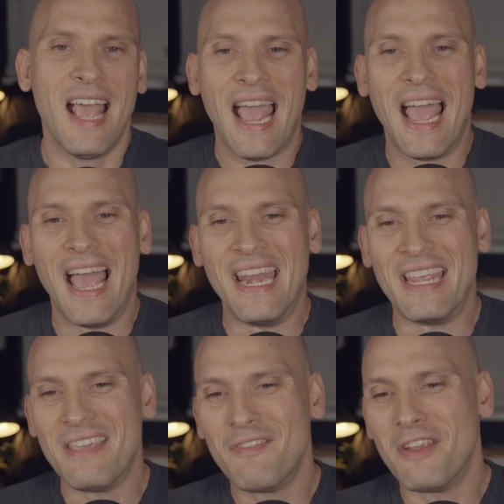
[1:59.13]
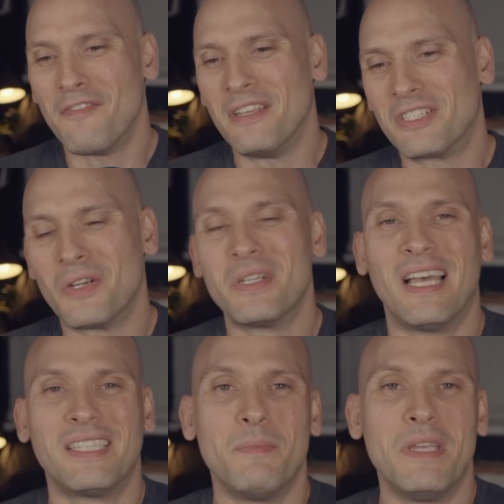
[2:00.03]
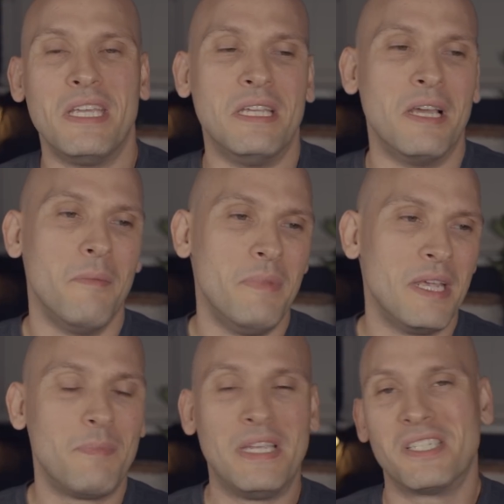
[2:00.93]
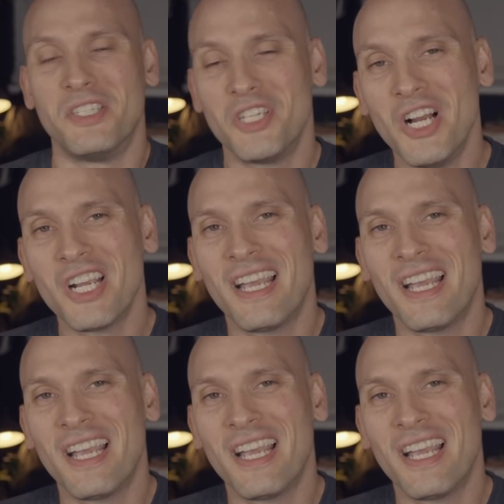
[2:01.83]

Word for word: And even if it turns out to be a big piece of junk,